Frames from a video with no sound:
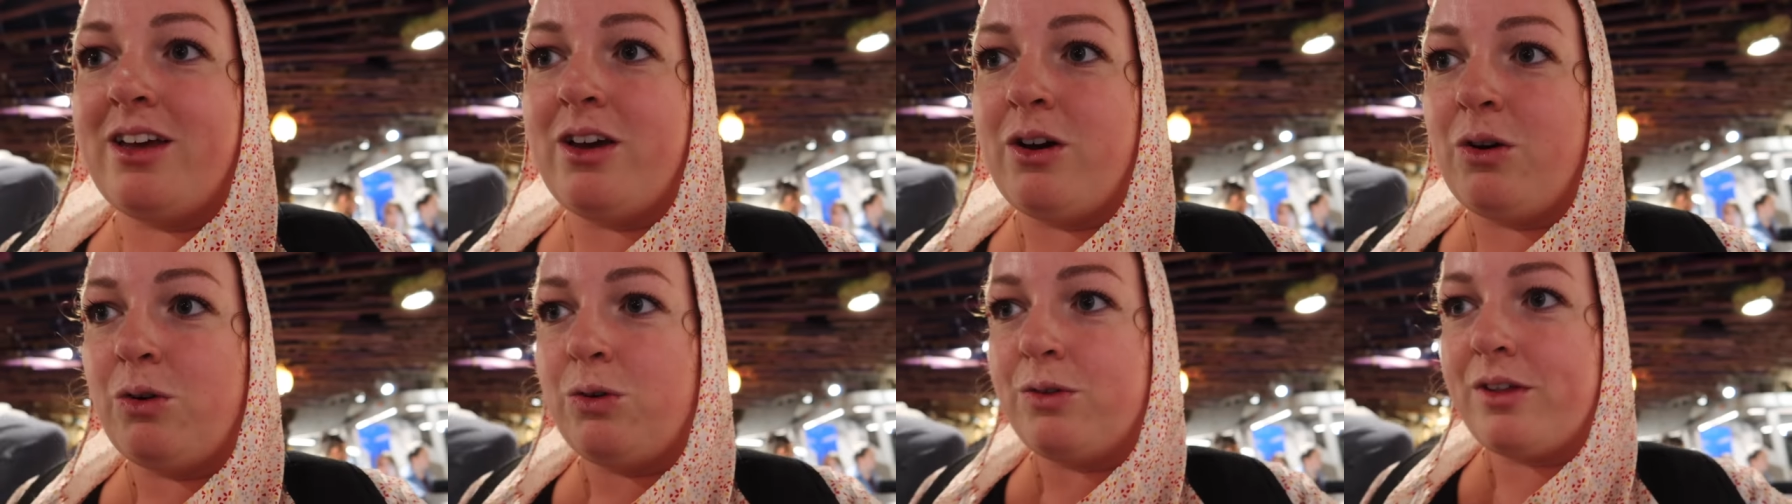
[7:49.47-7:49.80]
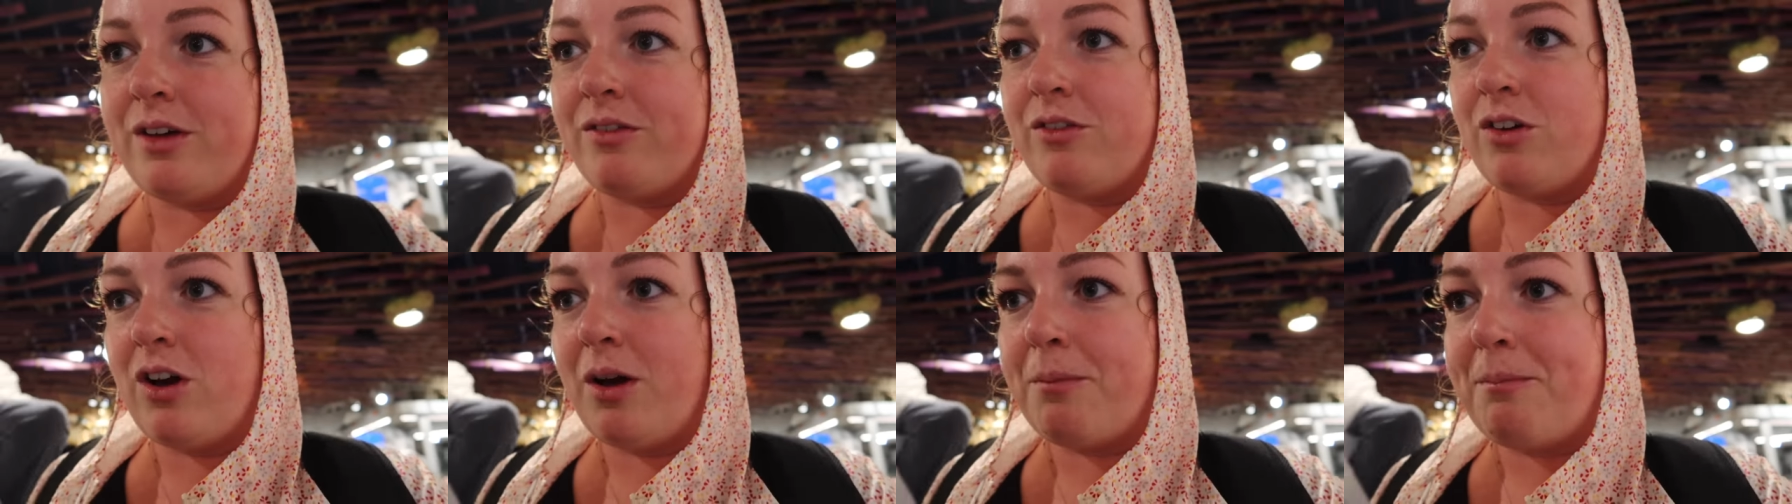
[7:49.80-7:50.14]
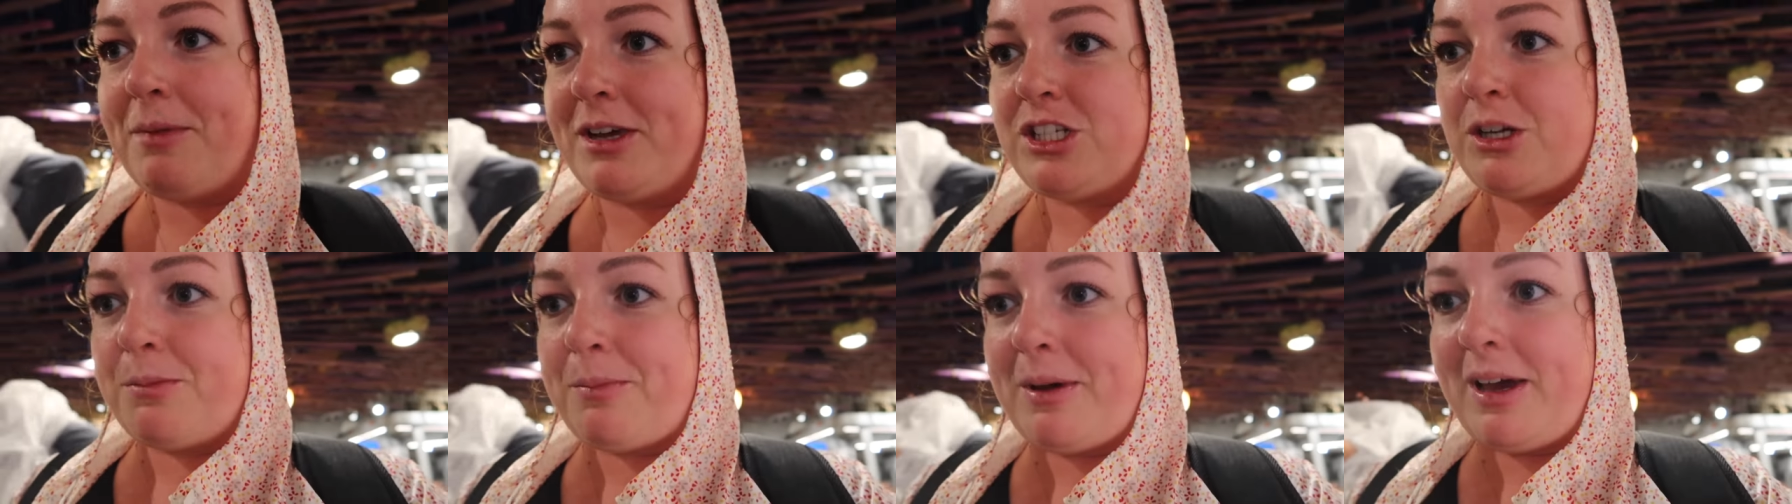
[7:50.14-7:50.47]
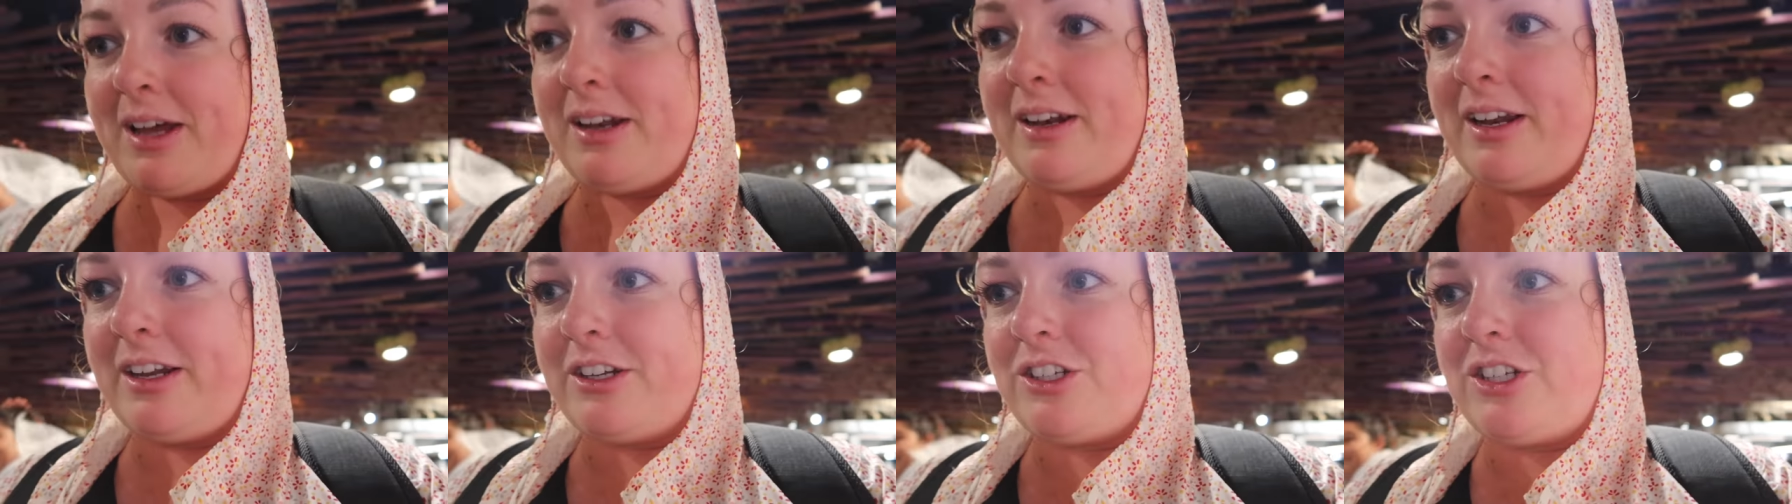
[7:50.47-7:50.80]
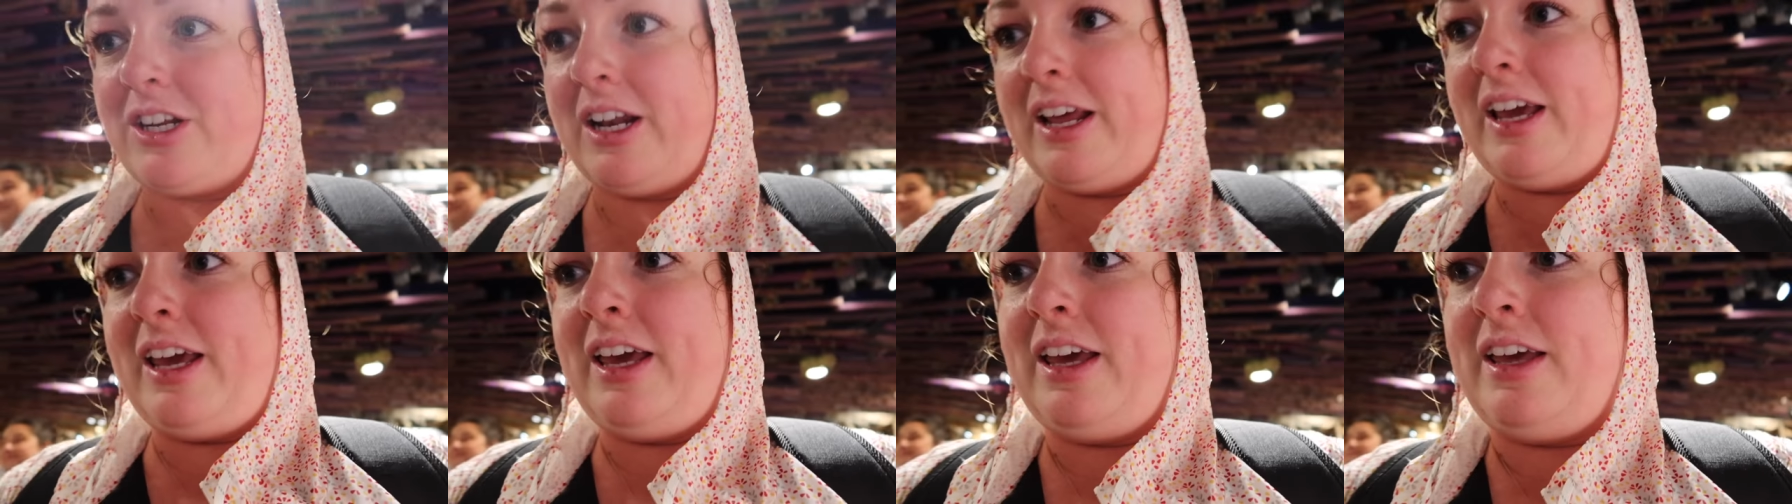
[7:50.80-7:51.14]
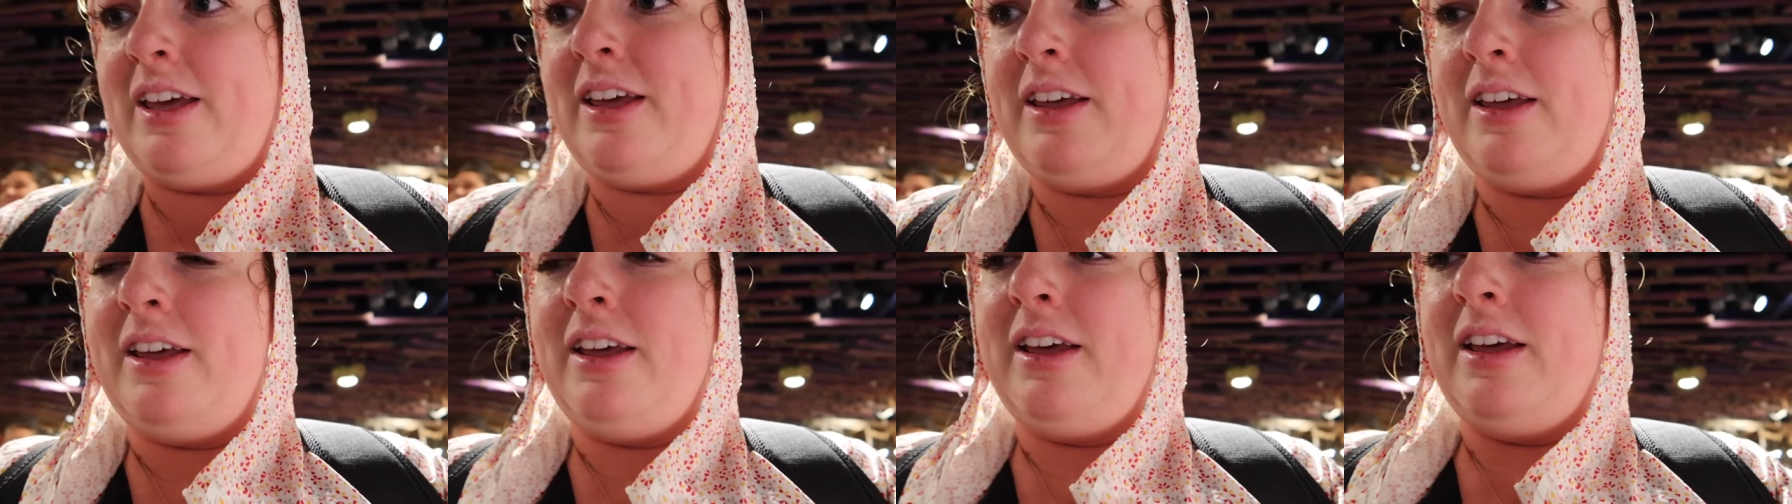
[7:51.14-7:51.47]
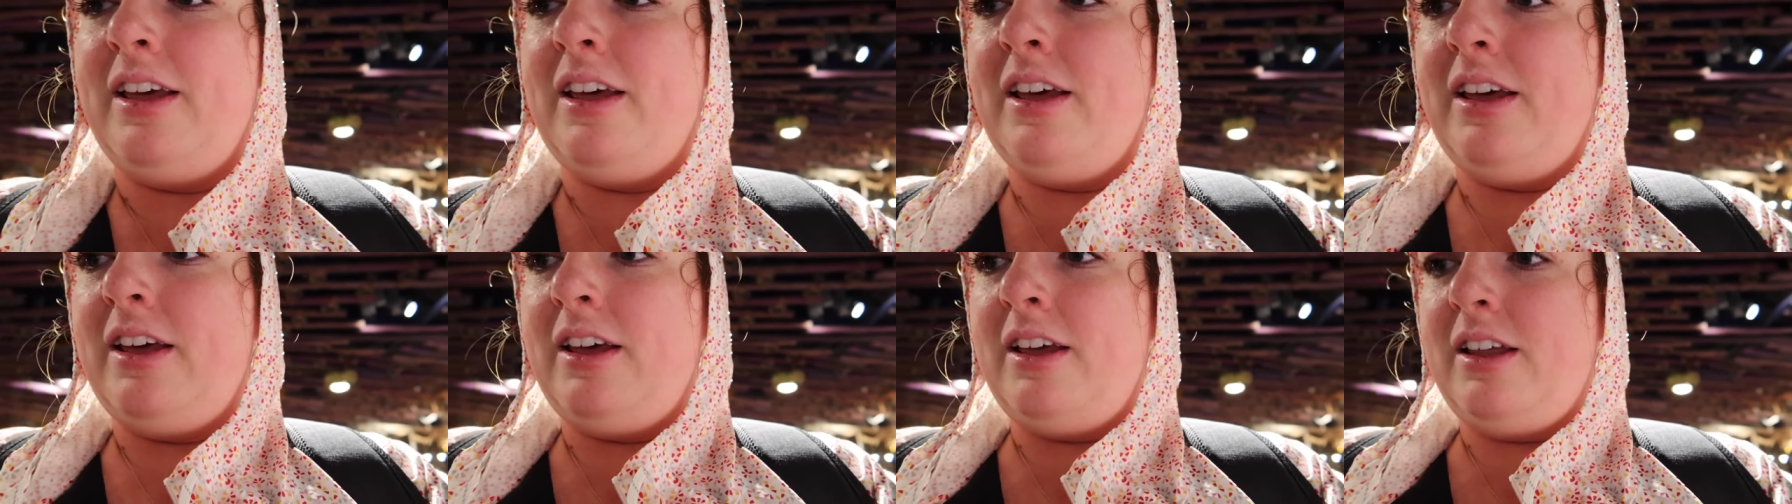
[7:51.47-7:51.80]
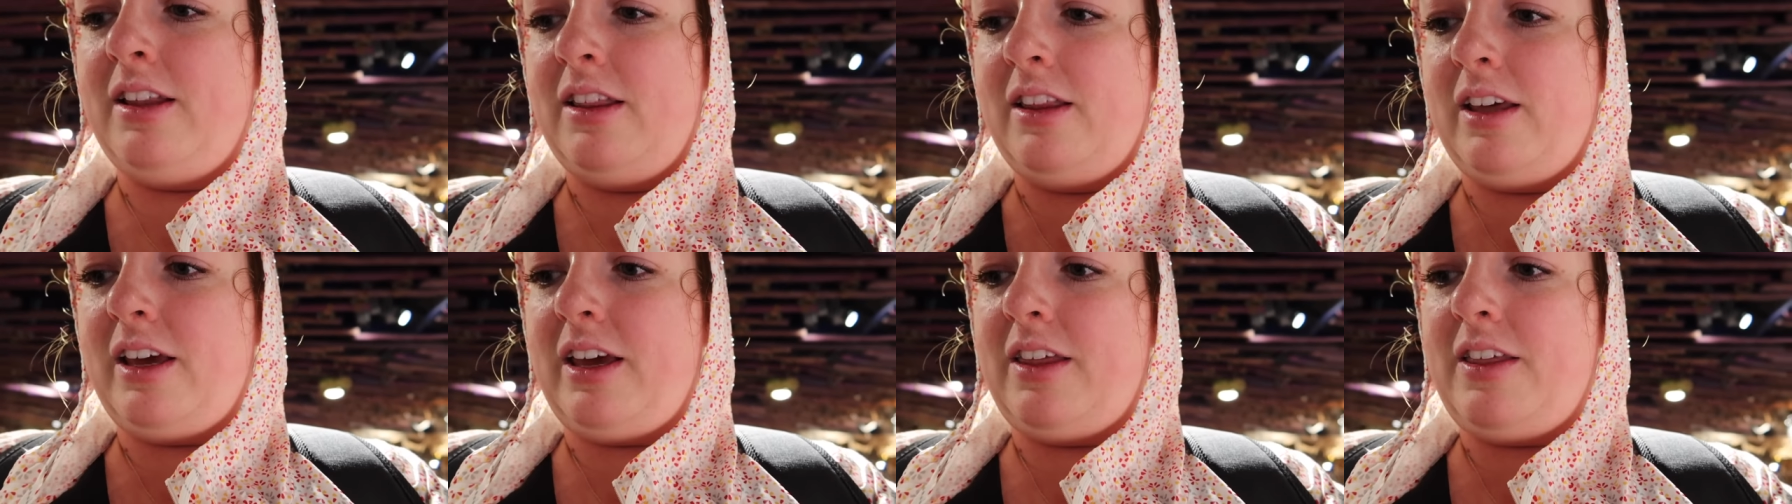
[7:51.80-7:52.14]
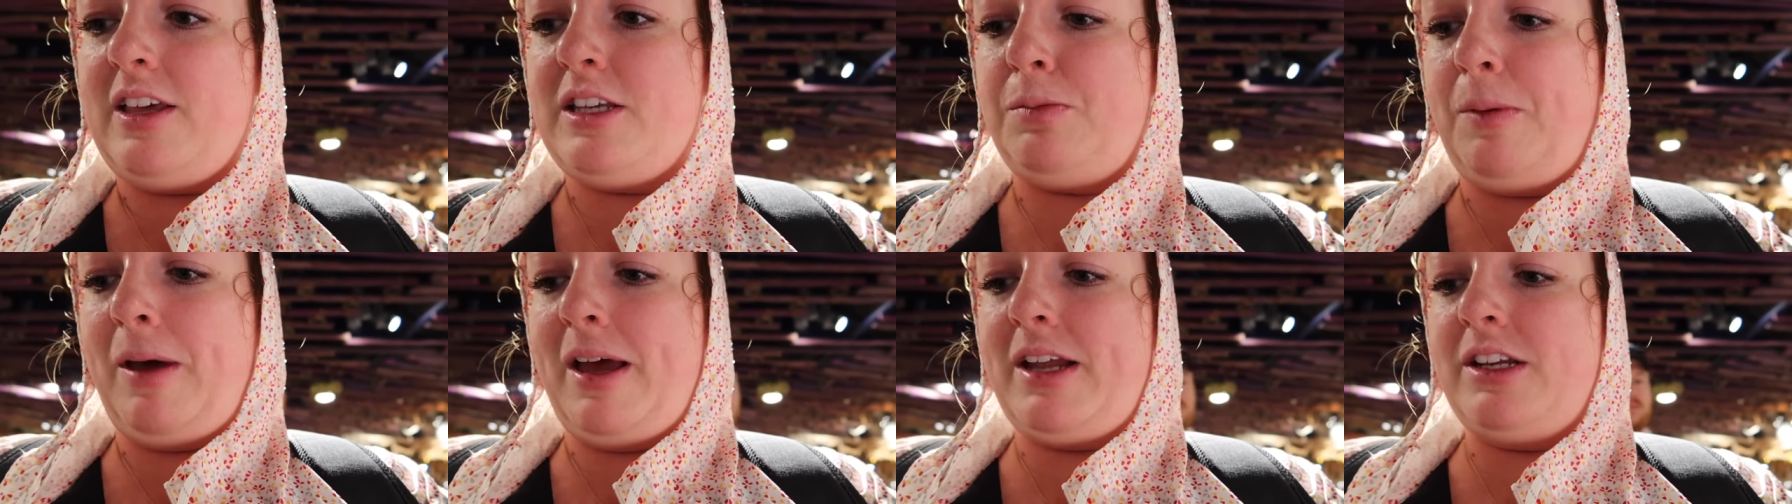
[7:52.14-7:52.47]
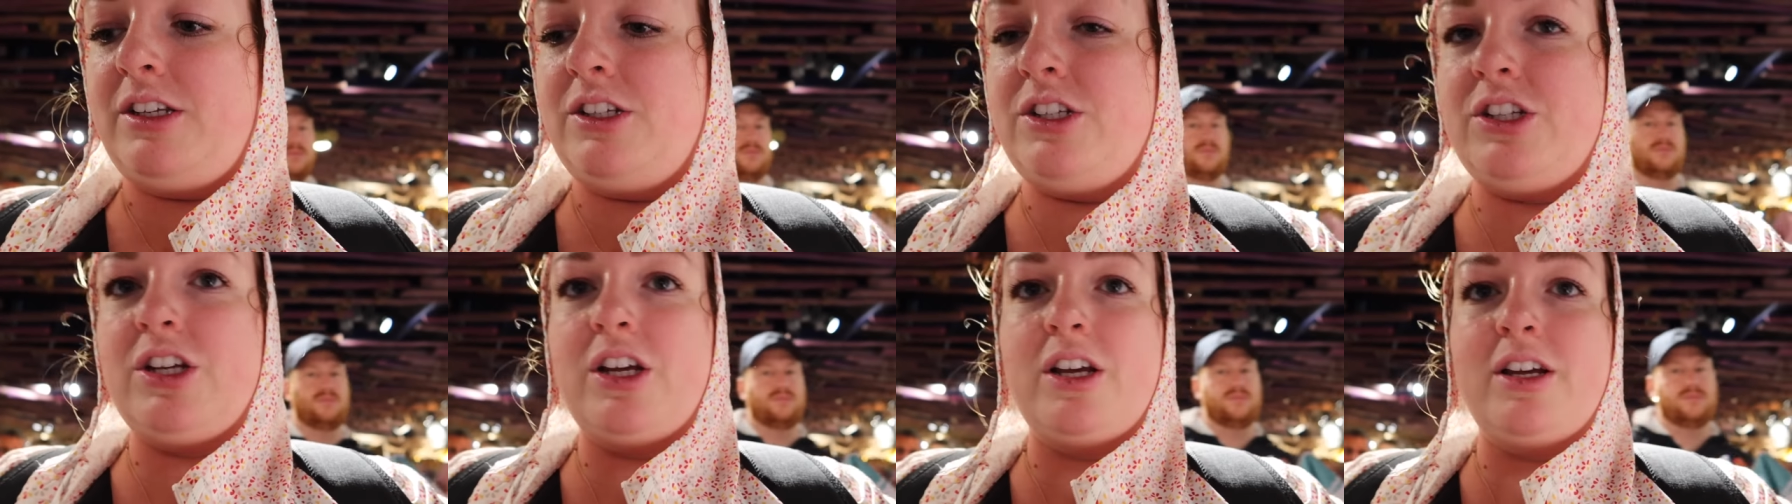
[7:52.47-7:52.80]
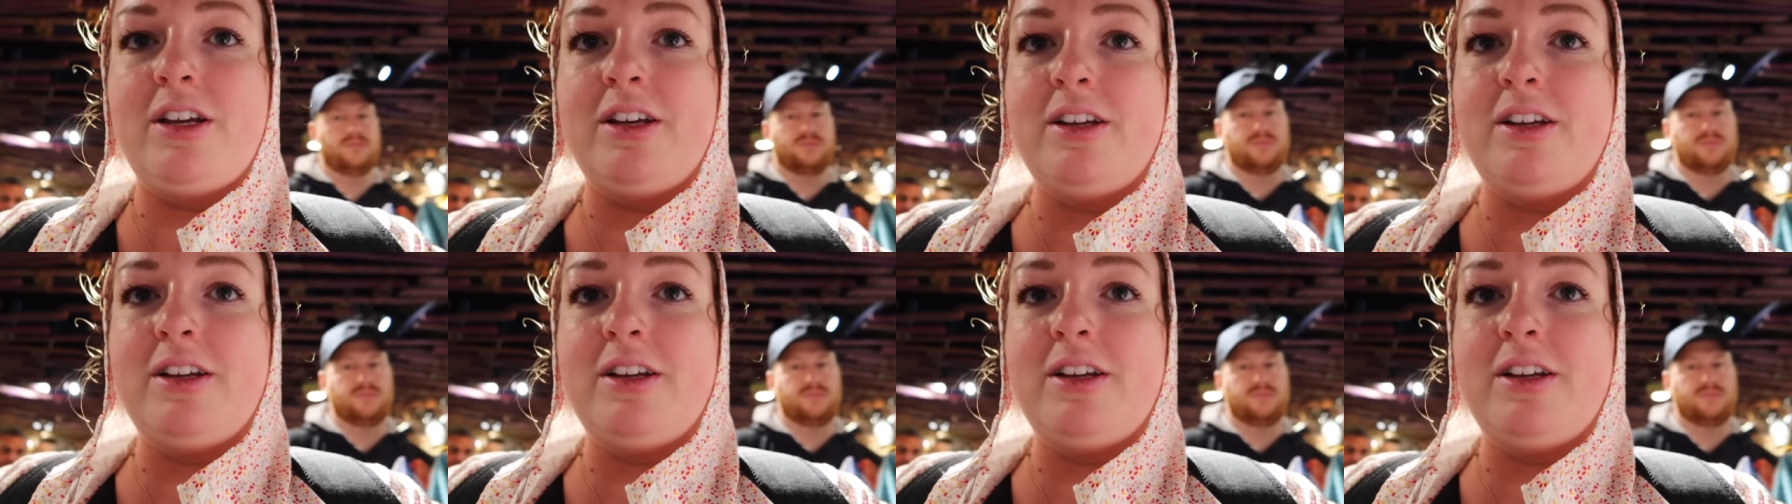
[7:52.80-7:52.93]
Oh, they've got a magic band actually. Look at this bench.